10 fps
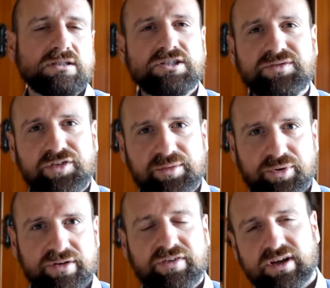Just very
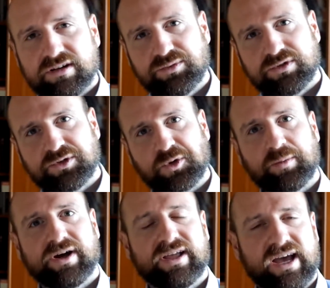briefly, I just want to talk
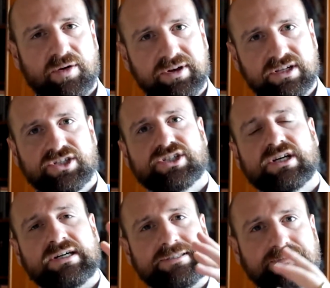about how each
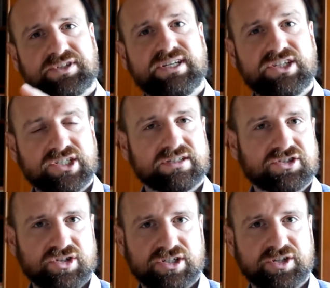section is
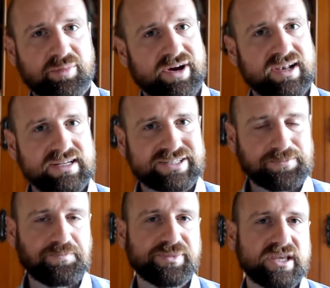structured by a lesson.